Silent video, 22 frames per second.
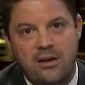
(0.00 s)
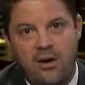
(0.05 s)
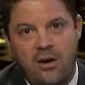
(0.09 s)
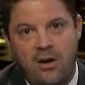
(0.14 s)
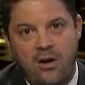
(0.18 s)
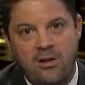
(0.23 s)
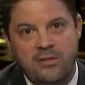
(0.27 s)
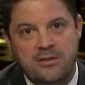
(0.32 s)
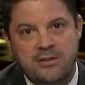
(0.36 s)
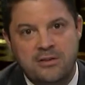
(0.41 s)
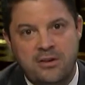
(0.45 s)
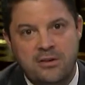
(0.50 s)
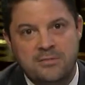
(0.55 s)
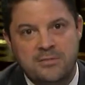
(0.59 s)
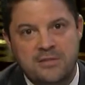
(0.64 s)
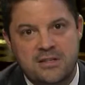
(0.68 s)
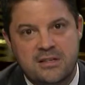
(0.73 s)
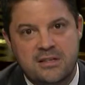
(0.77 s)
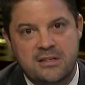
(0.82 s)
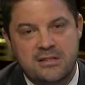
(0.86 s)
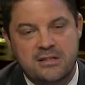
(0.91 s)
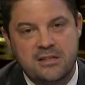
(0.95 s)
all the terms
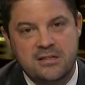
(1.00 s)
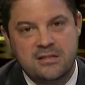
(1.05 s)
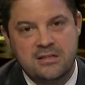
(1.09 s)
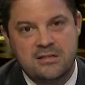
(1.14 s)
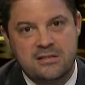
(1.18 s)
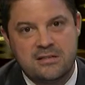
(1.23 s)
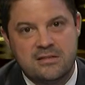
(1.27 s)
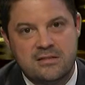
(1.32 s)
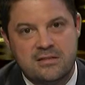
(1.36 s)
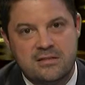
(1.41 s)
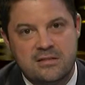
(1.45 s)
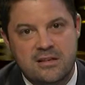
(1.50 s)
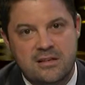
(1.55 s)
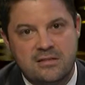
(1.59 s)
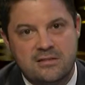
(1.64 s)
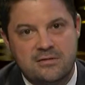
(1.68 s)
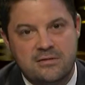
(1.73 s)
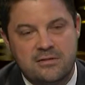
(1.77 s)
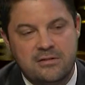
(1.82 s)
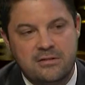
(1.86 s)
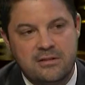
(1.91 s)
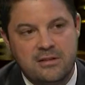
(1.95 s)
and conditions
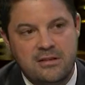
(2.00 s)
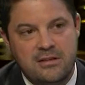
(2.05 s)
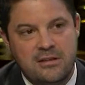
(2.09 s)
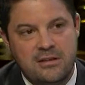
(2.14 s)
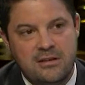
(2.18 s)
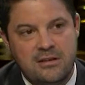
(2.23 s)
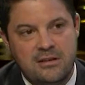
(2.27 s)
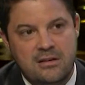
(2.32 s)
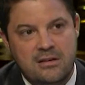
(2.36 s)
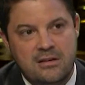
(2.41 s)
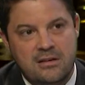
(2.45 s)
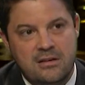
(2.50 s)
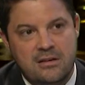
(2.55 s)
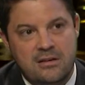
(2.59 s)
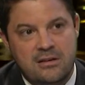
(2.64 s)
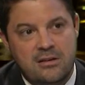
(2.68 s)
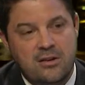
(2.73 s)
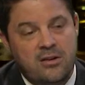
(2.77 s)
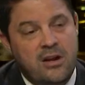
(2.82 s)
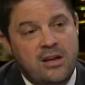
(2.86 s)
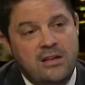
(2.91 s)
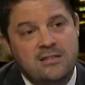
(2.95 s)
successfully,
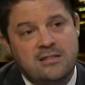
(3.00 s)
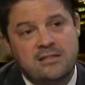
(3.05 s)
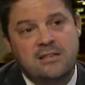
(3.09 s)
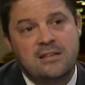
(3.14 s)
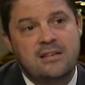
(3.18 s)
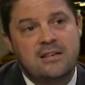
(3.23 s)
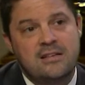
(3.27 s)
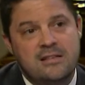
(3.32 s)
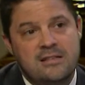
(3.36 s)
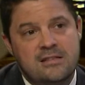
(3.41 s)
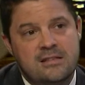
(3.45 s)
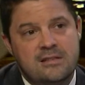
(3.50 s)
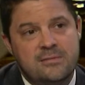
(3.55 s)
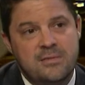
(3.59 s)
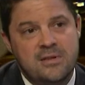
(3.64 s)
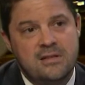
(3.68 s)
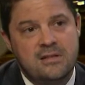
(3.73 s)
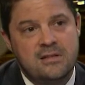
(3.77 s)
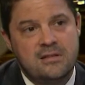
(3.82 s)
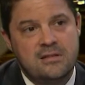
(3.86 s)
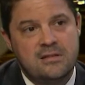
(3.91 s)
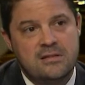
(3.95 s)
your case is going to get
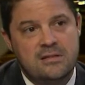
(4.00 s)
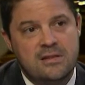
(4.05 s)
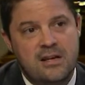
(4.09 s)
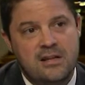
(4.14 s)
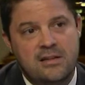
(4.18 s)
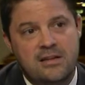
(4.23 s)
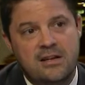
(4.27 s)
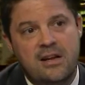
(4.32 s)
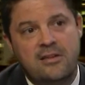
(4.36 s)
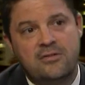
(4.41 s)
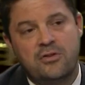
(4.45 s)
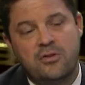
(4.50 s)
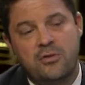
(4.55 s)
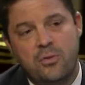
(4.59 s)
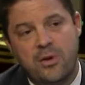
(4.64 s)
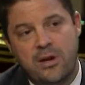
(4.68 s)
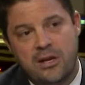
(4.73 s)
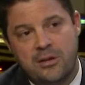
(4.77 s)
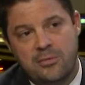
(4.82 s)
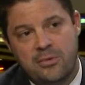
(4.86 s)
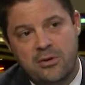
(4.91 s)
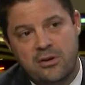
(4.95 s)
dismissed, and then after a
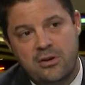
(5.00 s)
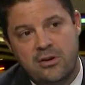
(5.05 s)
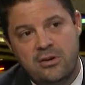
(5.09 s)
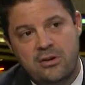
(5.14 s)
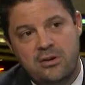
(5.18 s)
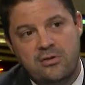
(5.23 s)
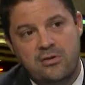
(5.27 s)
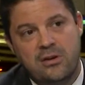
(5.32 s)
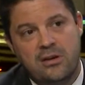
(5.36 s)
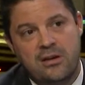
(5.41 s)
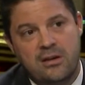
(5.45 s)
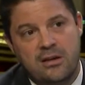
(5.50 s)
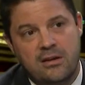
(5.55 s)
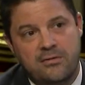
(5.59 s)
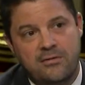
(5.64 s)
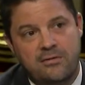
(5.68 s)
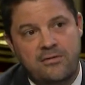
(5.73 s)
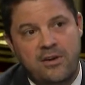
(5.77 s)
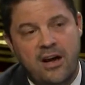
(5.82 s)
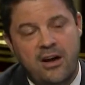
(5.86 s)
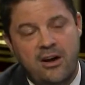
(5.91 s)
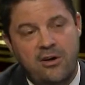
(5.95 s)
waiting period, you can
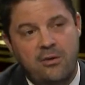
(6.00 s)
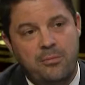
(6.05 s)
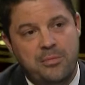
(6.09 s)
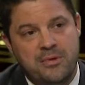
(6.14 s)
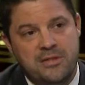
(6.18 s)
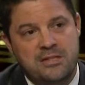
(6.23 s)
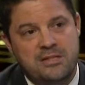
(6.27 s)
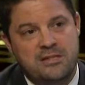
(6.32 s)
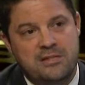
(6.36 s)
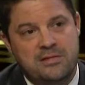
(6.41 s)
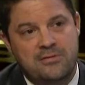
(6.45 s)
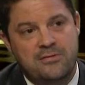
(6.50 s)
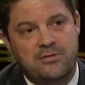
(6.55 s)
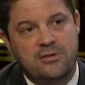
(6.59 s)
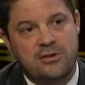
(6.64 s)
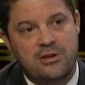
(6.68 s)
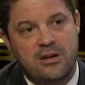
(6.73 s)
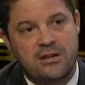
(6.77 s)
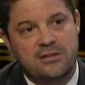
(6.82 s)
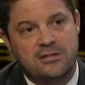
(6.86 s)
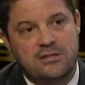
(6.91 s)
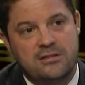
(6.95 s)
file a petition for
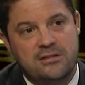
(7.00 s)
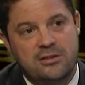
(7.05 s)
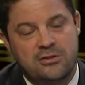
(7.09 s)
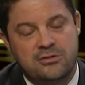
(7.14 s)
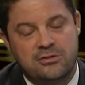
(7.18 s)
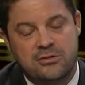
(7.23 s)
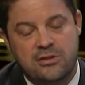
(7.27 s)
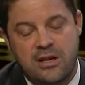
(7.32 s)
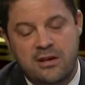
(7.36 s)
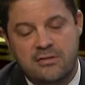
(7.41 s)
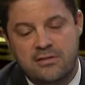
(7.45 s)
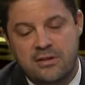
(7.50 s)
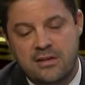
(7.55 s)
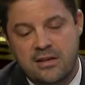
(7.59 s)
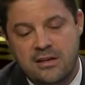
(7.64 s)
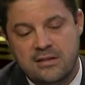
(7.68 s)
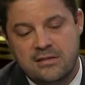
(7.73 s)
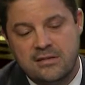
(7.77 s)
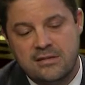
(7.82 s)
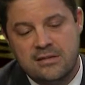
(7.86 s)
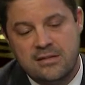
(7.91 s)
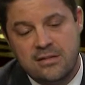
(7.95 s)
non-disclosure and have the
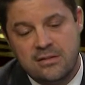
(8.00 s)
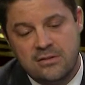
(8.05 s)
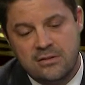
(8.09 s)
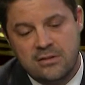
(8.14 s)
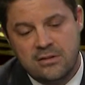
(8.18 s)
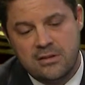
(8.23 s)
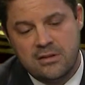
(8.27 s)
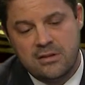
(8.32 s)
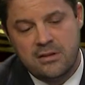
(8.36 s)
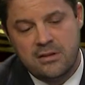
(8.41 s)
case sealed.